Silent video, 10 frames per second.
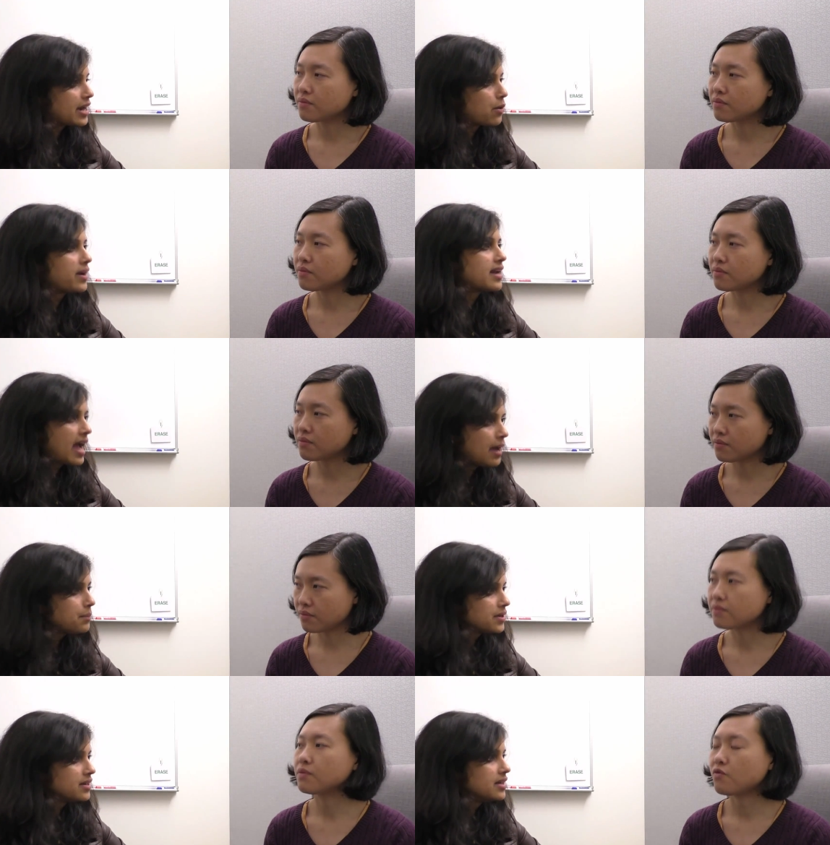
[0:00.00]
Speaker 1: Android
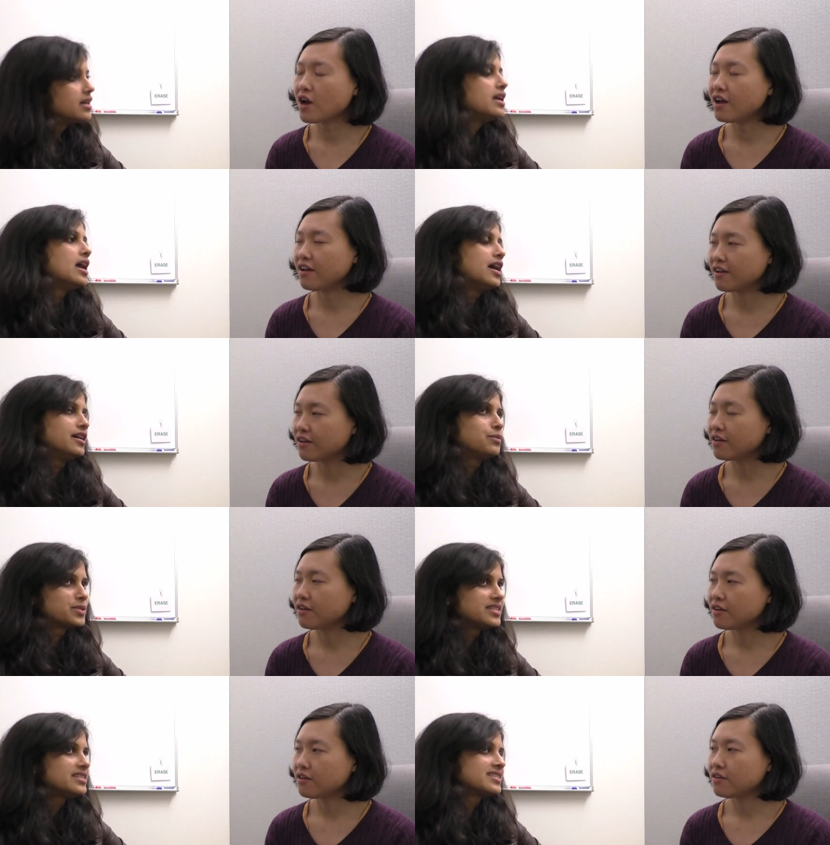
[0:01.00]
app. Right. It
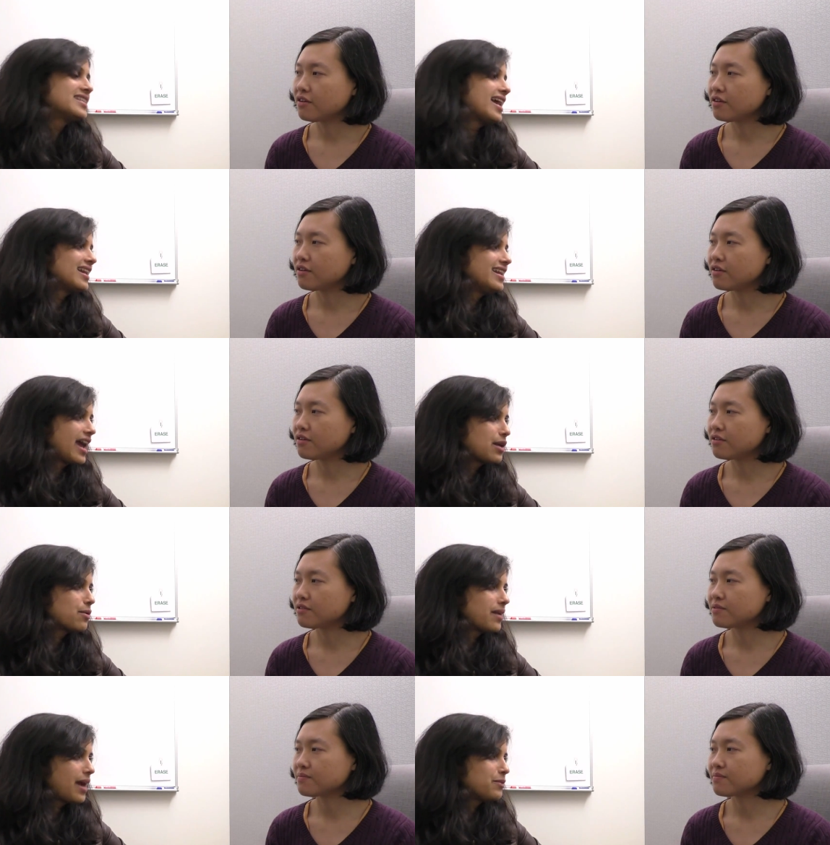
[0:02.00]
wasn't exactly an
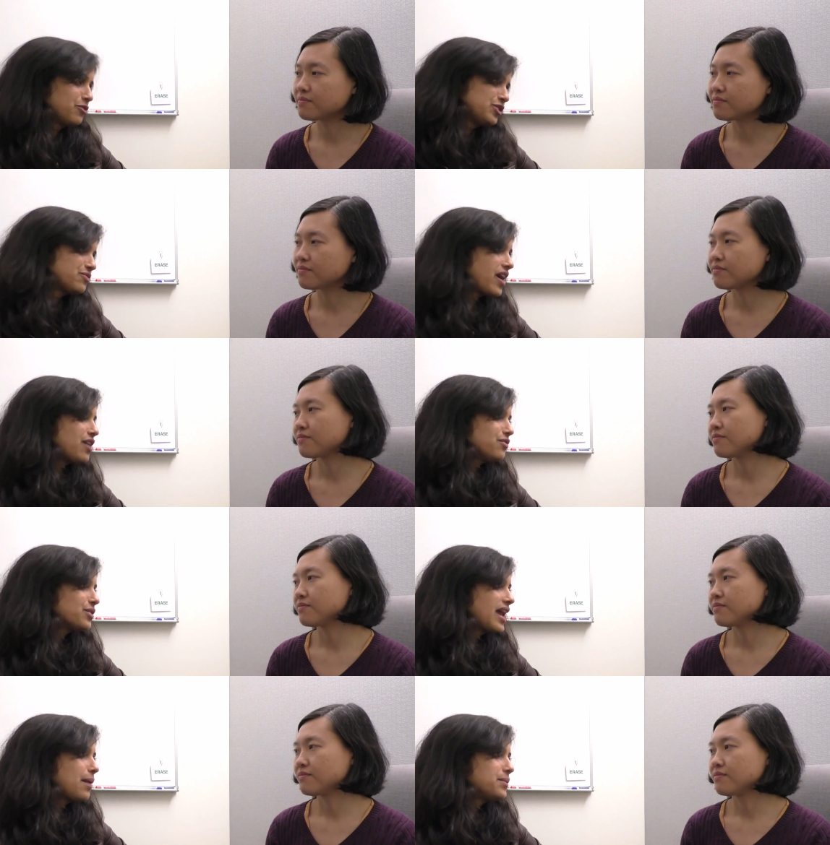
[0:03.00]
Android app, it was Fire
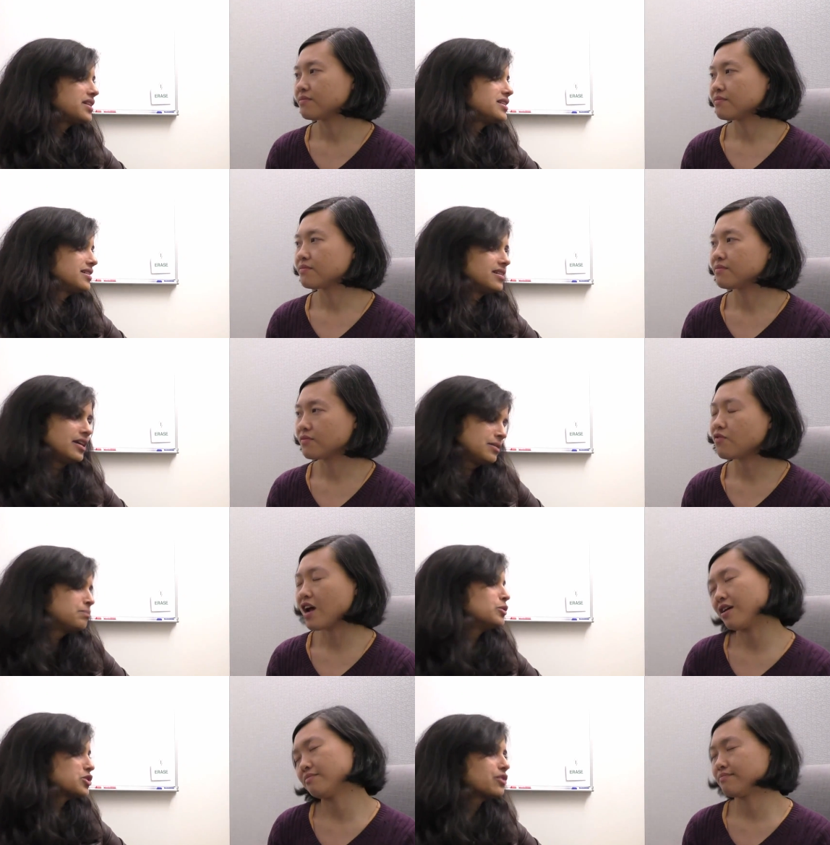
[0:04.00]
Phone app, but
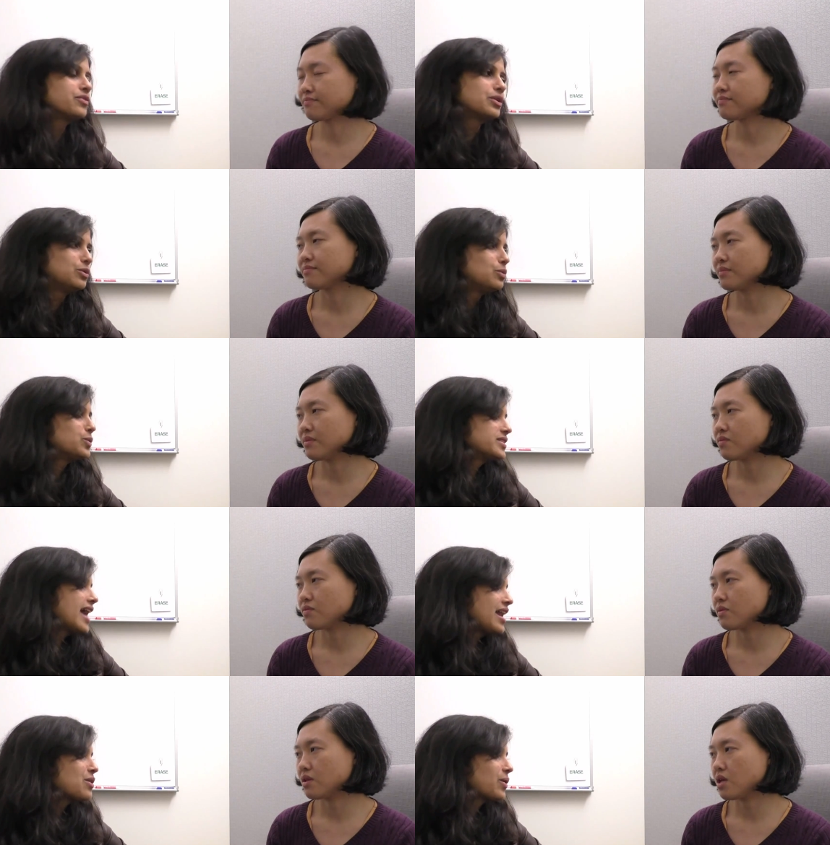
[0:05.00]
Right. Most of the code
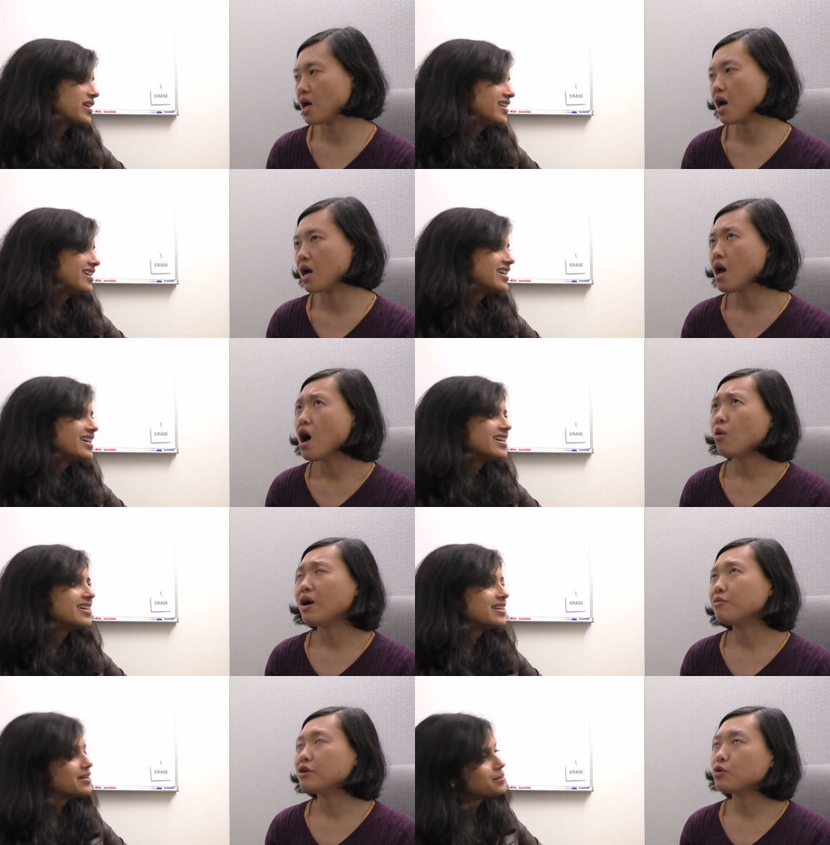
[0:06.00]
was
Speaker 2: Android. Yeah.
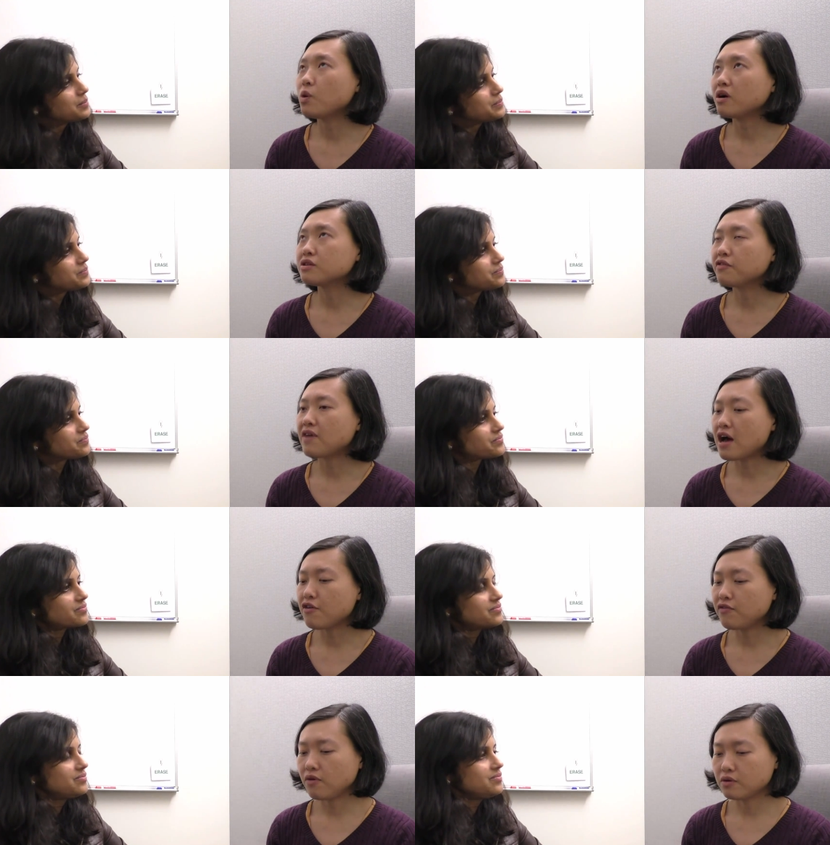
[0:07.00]
Well, when you work on the
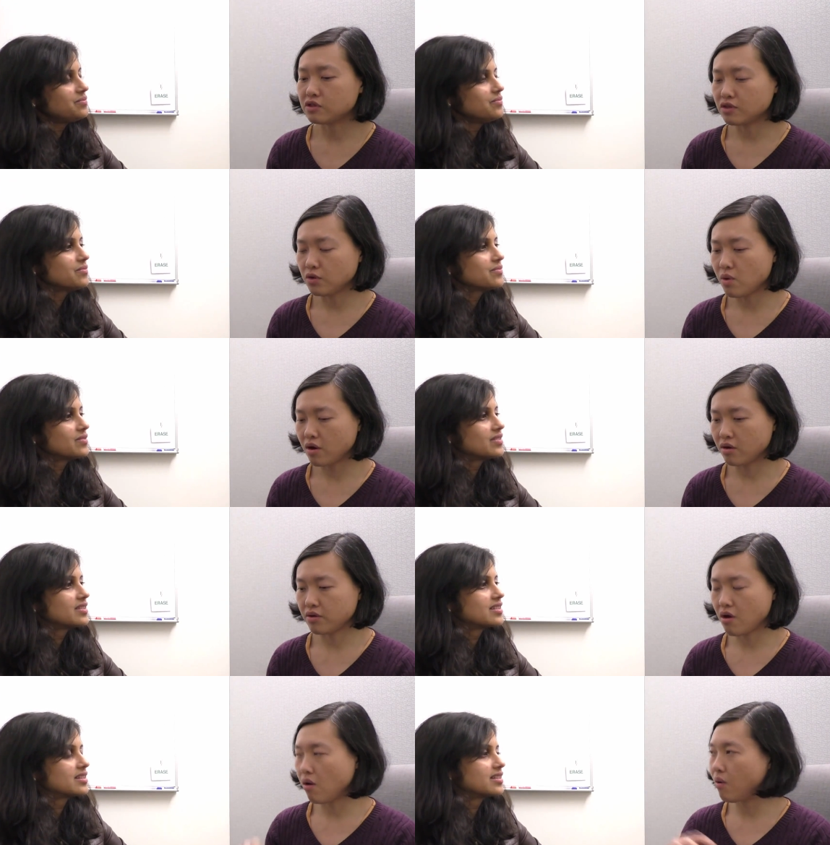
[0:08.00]
Fire phone, did you work
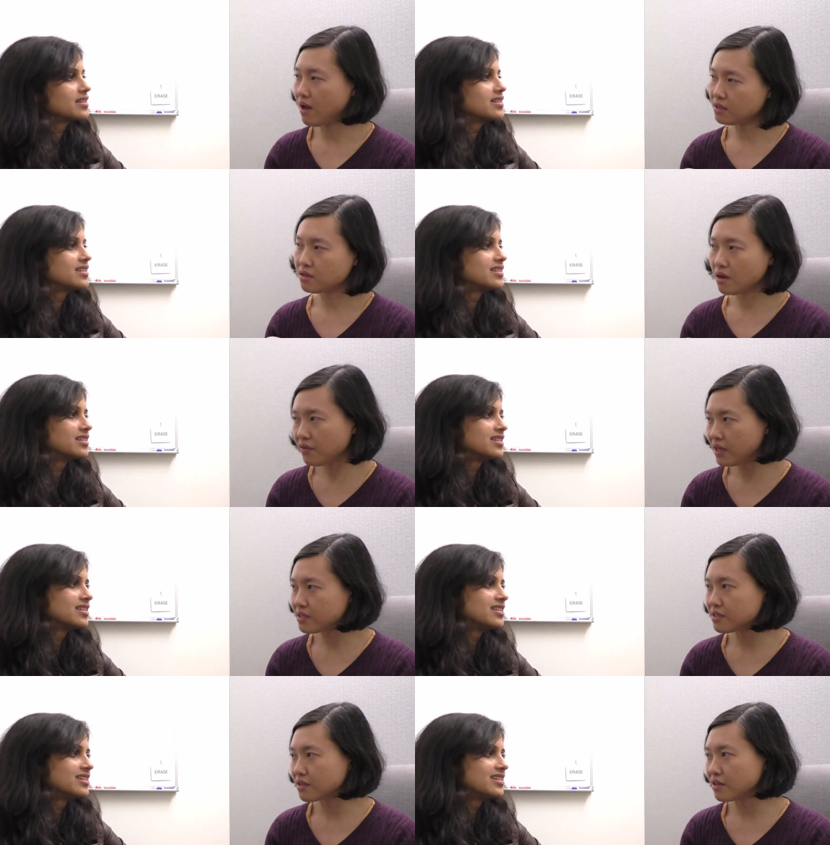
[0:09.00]
on the OS of
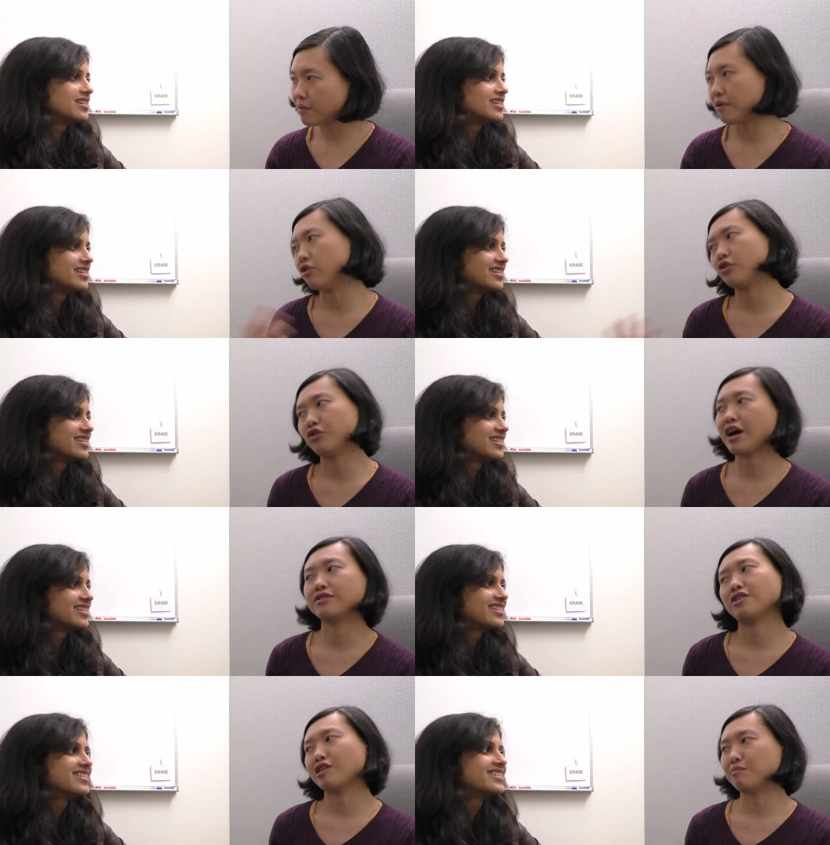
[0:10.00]
it? I mean, oh, you, you
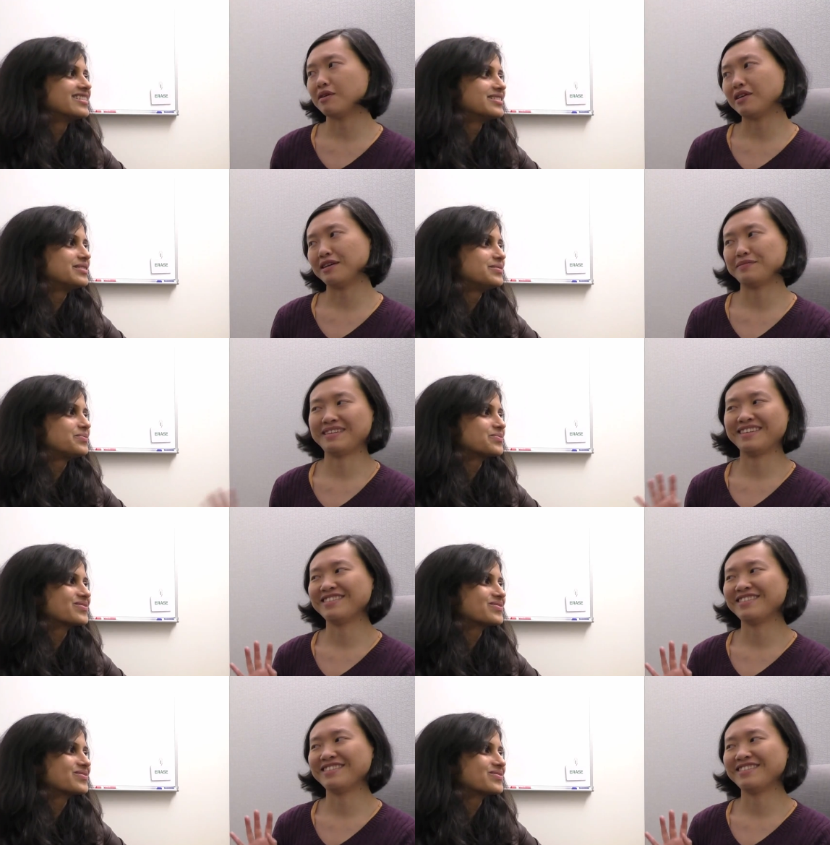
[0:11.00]
can't talk about it. I mean, I